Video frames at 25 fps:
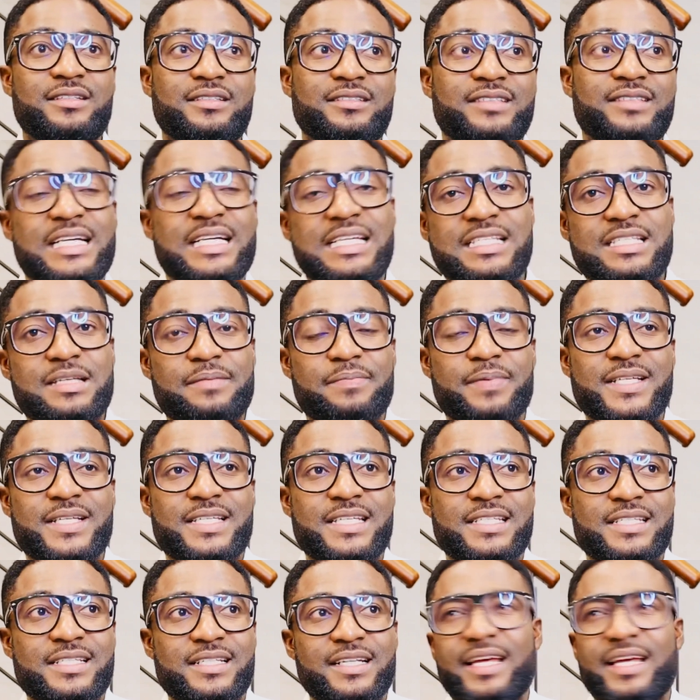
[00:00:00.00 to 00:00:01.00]
raised the
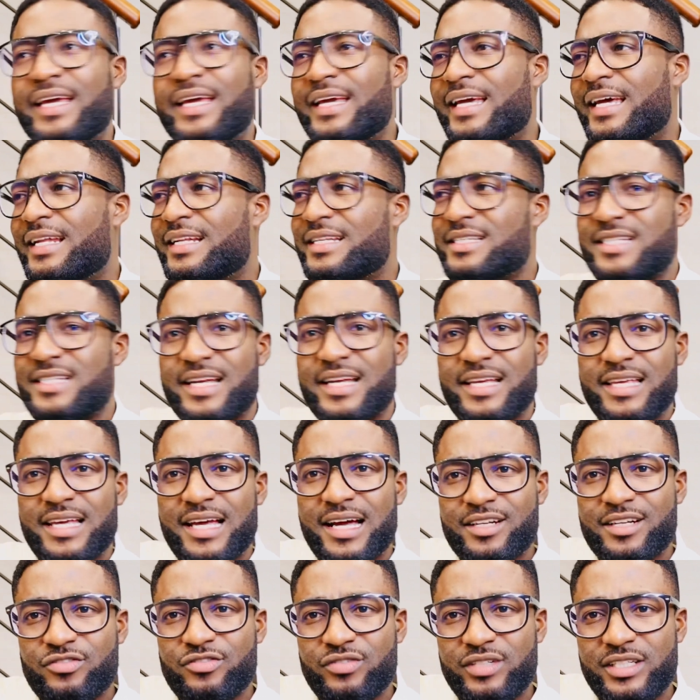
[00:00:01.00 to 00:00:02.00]
person's leg, and it's like
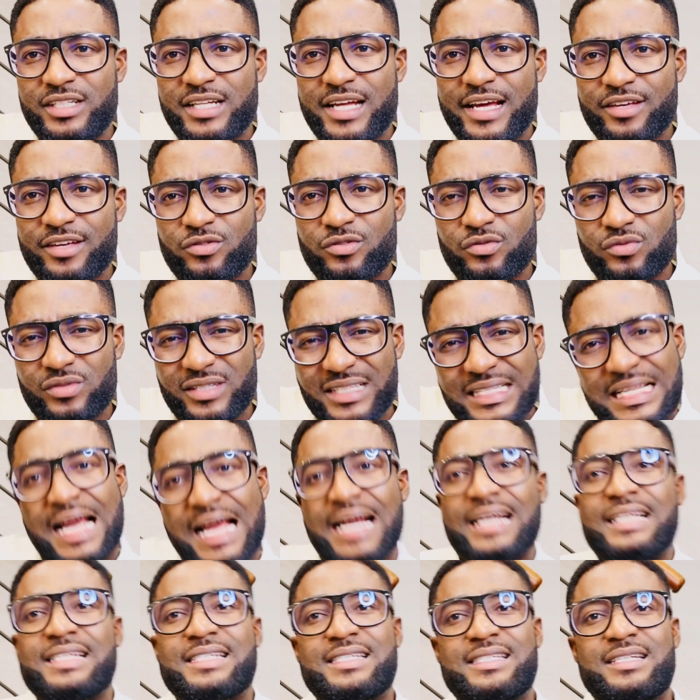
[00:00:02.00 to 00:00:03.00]
actually like you
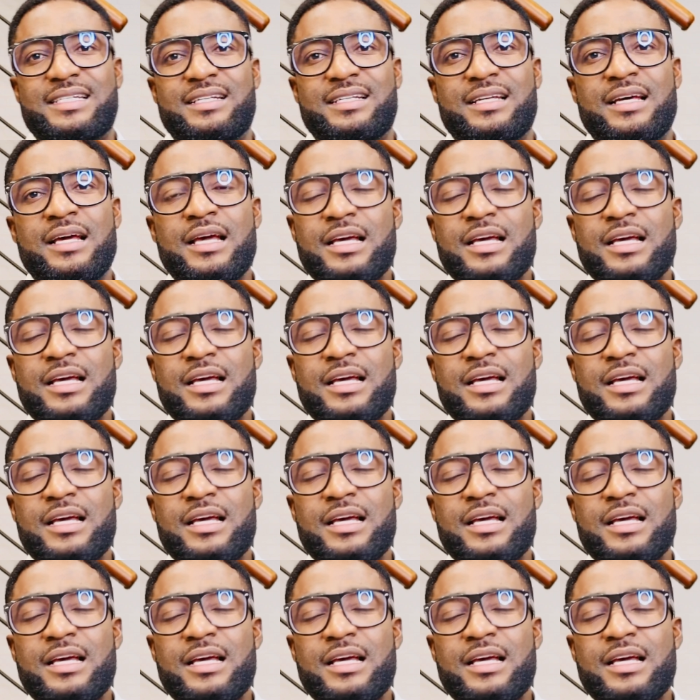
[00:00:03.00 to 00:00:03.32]
dancing.